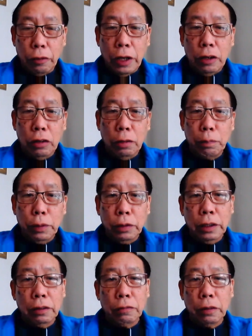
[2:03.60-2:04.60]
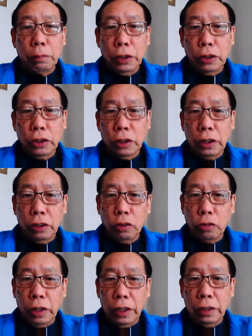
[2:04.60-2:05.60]
valuable information
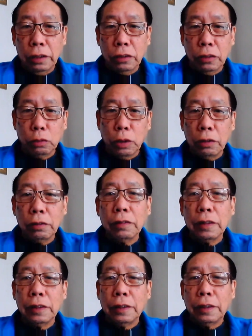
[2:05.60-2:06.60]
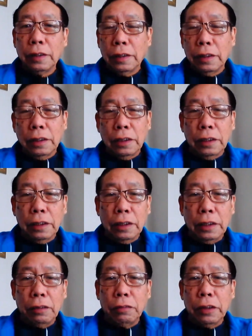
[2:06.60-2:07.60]
and training throughout.
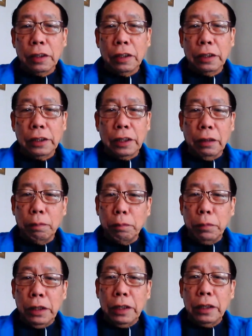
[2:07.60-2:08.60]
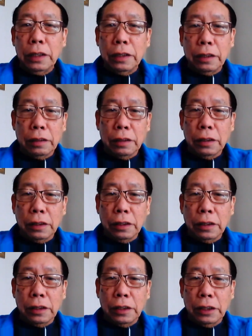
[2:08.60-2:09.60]
Nevertheless, admin
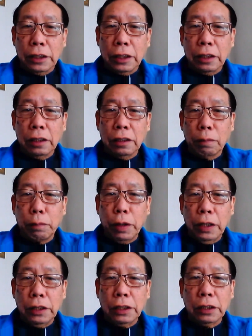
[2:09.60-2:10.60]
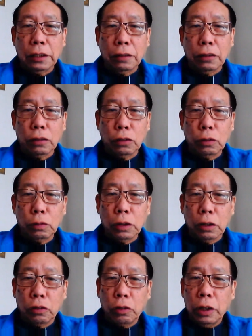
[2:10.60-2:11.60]
is setting the pace to
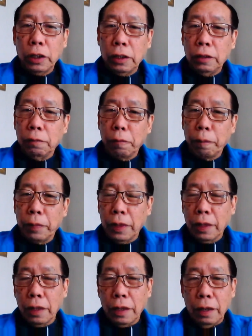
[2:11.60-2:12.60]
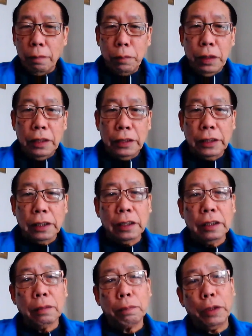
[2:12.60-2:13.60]
do the training. Admin is
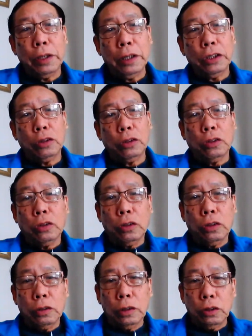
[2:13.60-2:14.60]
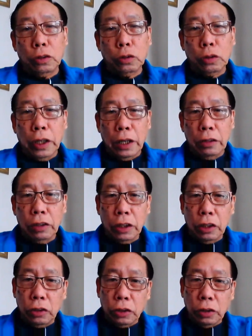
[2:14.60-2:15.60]
setting the pace to do the
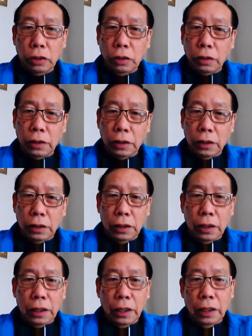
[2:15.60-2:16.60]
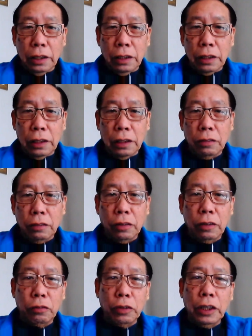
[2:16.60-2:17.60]
education. And
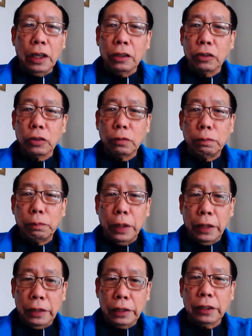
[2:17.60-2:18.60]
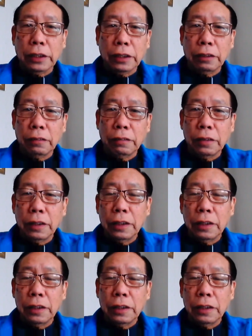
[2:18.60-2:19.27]
we are so blessed